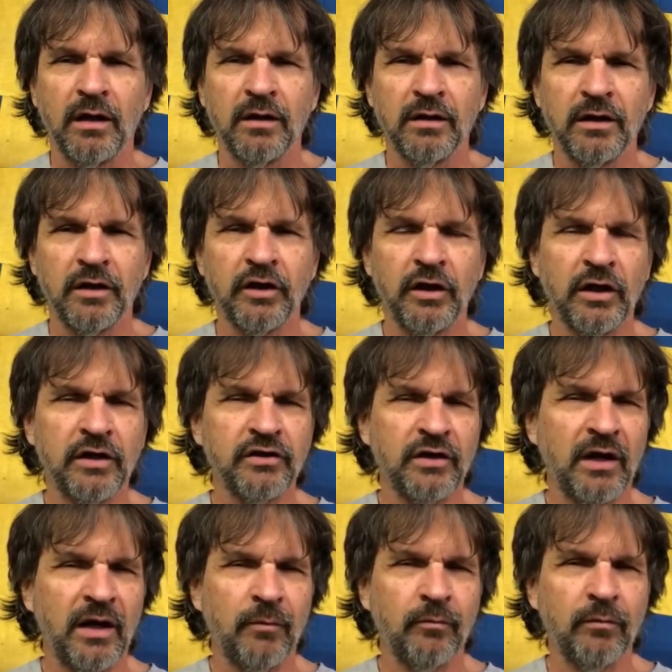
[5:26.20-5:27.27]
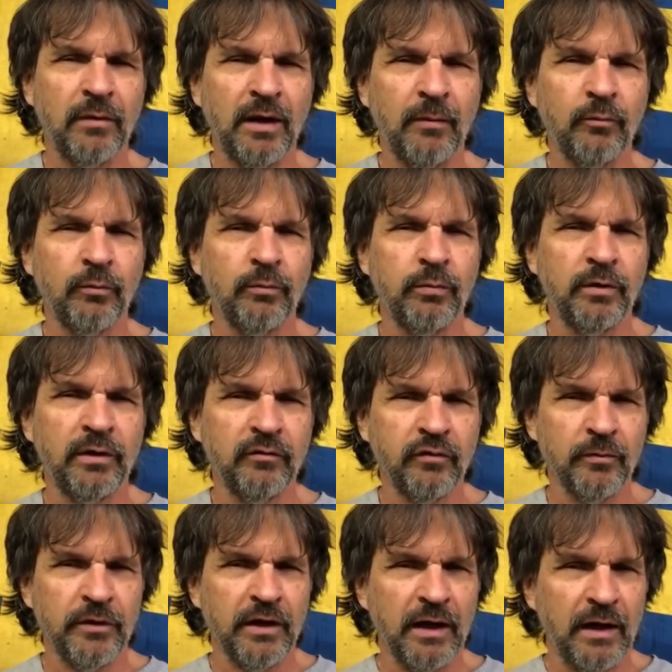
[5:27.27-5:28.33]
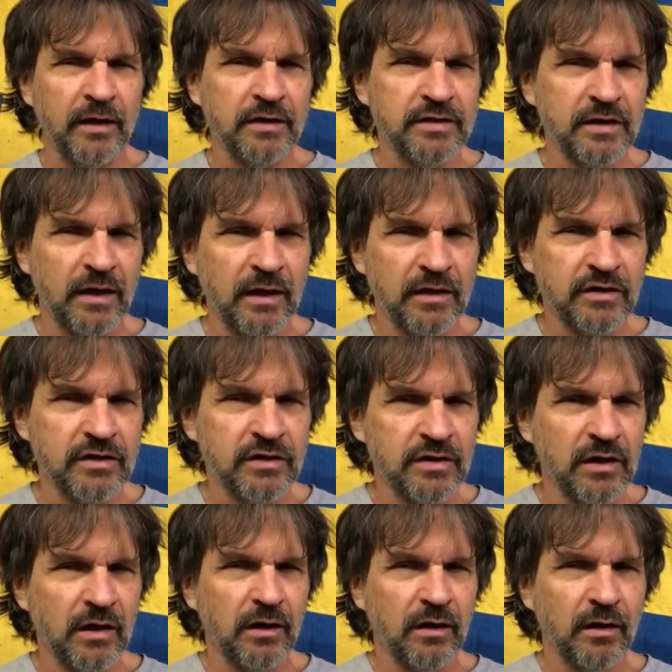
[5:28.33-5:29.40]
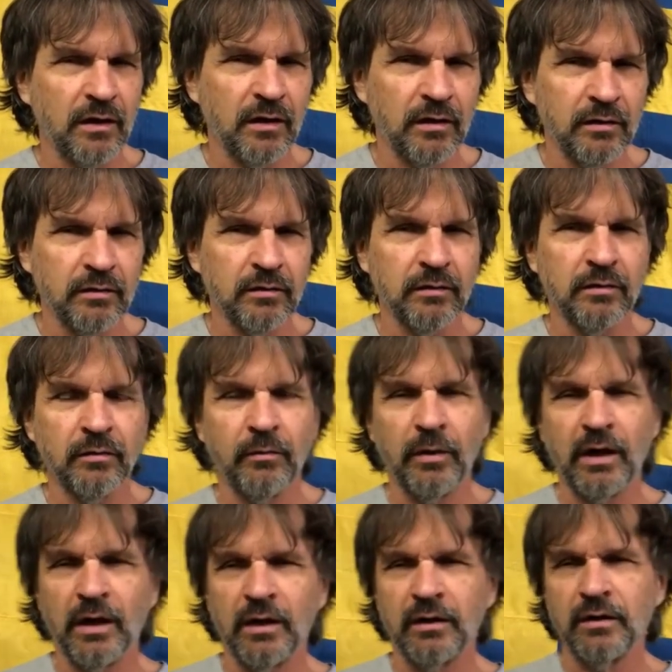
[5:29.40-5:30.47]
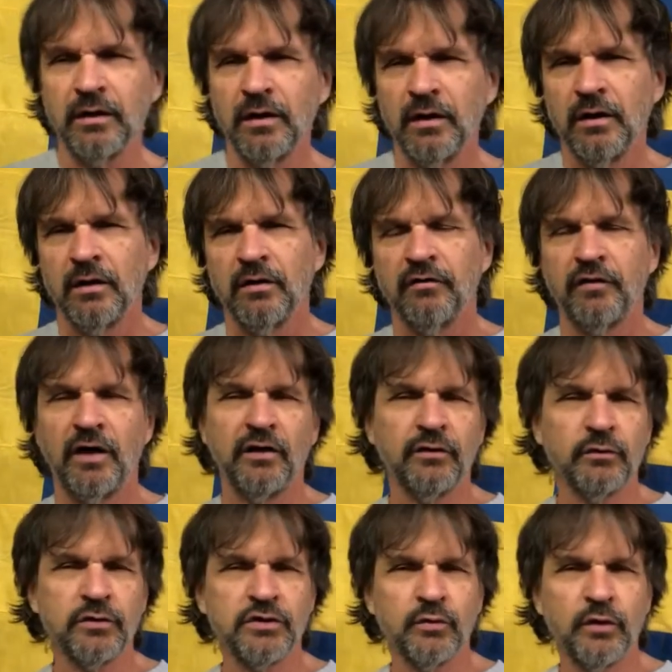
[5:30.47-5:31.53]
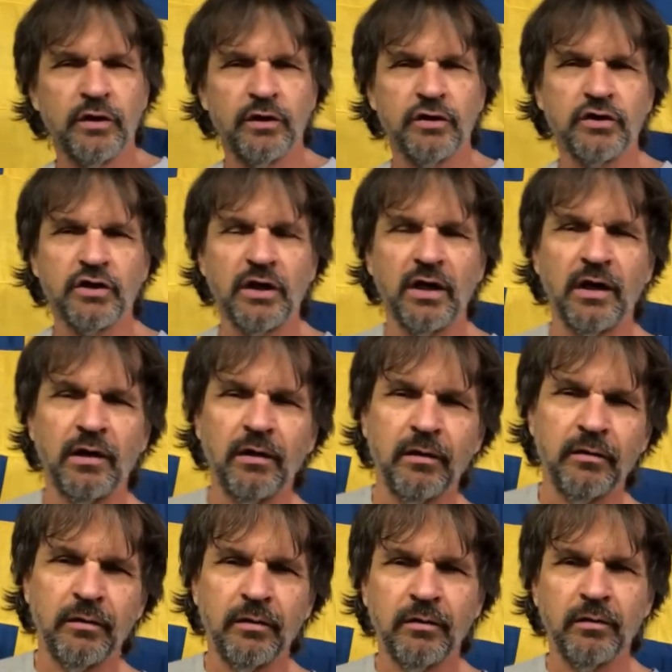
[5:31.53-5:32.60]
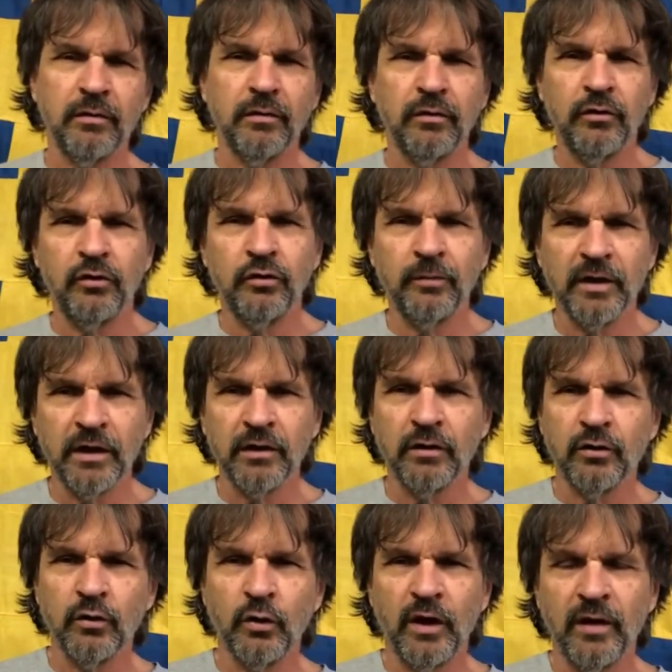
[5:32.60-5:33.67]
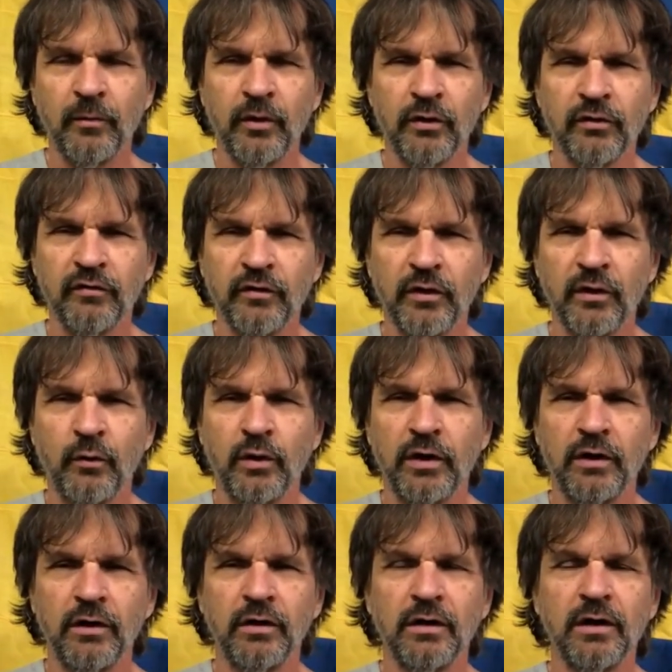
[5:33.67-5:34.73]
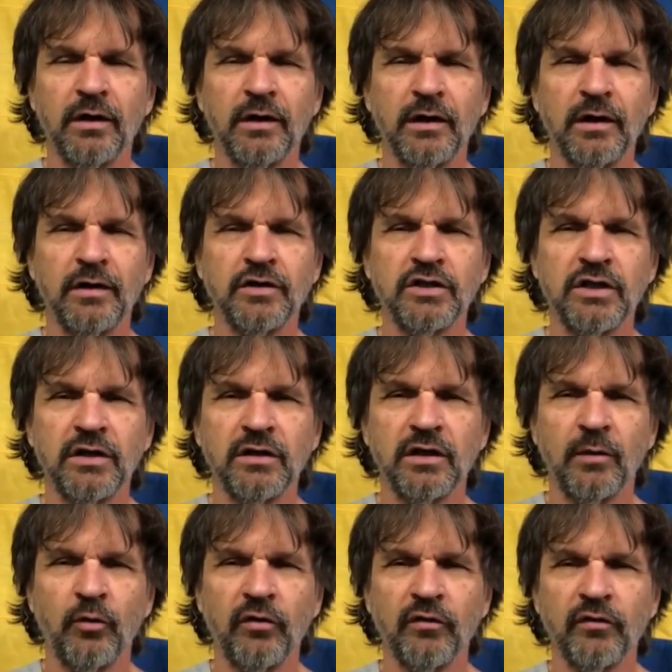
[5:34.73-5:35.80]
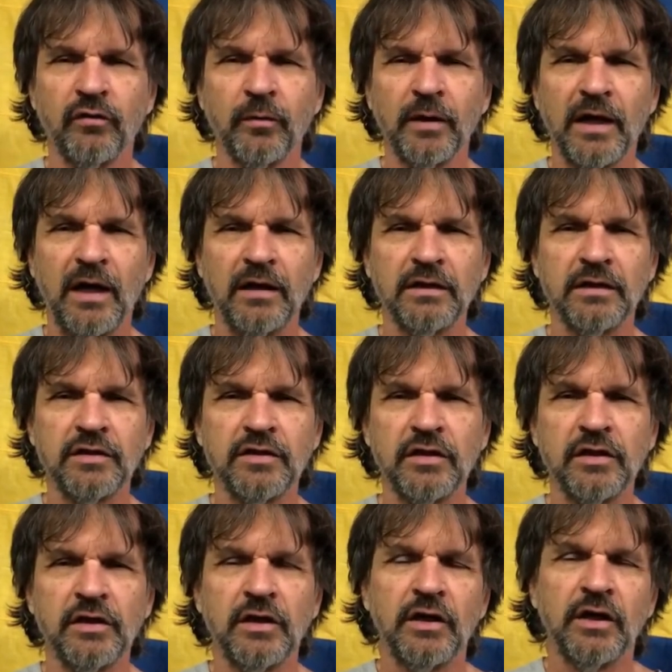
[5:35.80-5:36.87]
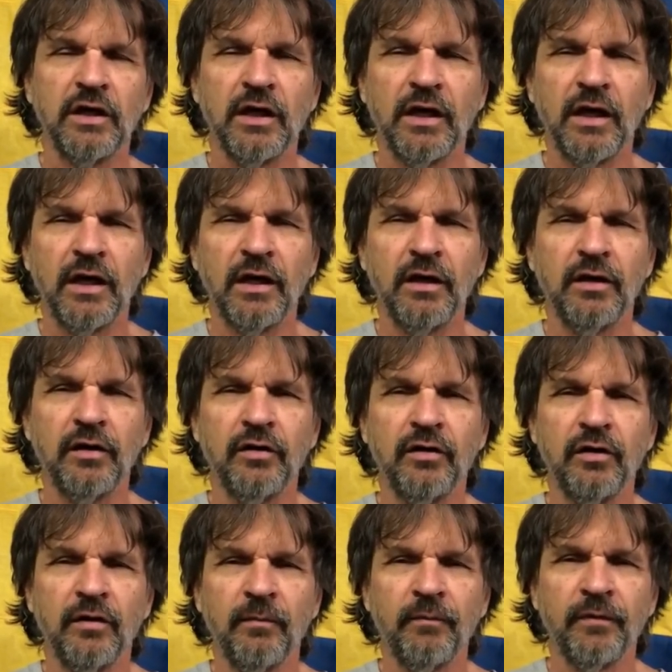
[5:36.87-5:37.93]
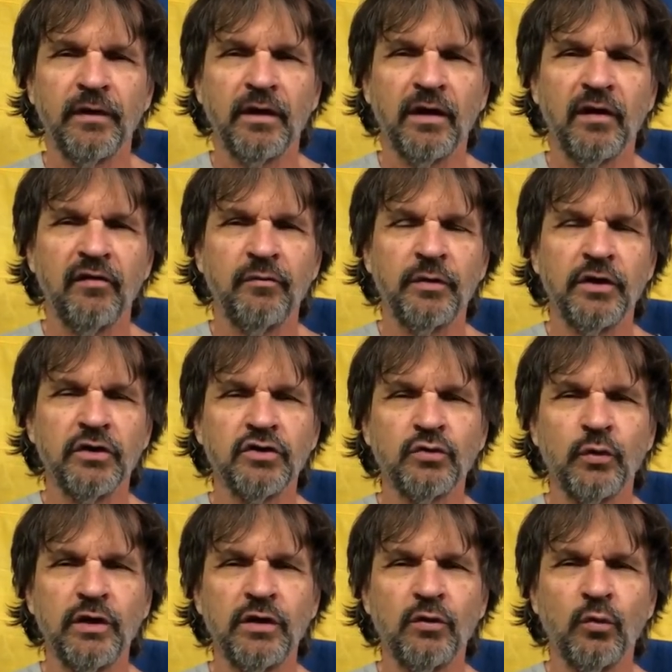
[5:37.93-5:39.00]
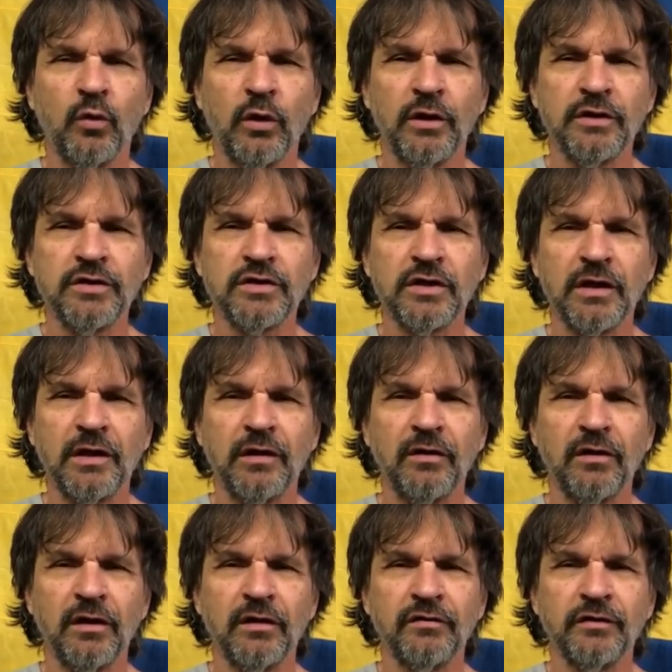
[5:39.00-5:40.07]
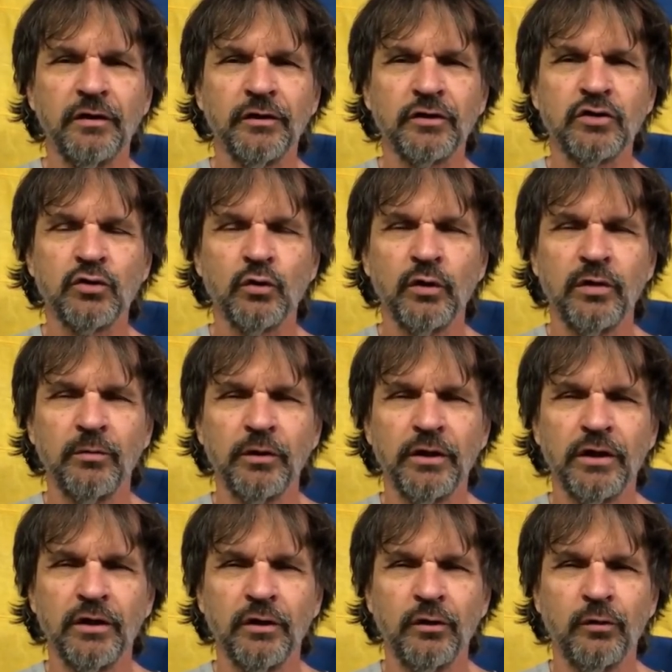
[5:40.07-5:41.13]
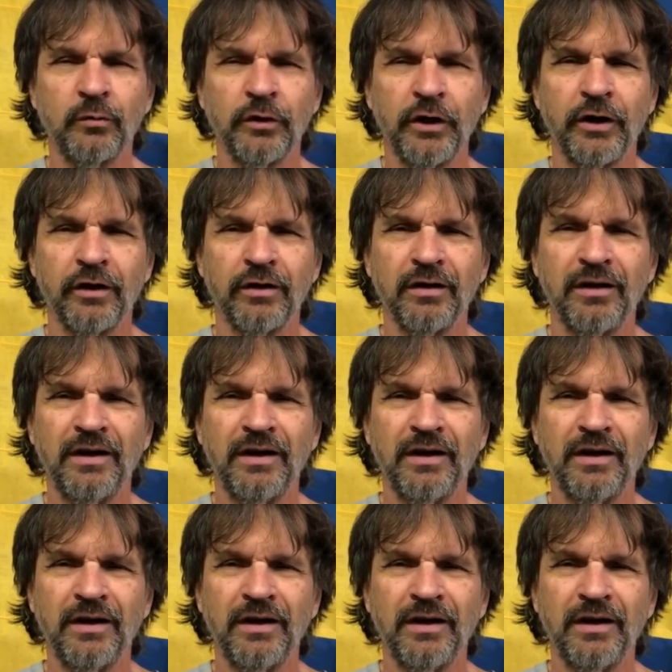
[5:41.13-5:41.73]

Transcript: Again, I said I'm from the United States. My father was Swedish. I knew my grandmother very well, and she had come over from Gotland, and I've been to Sweden once and felt extremely at home there.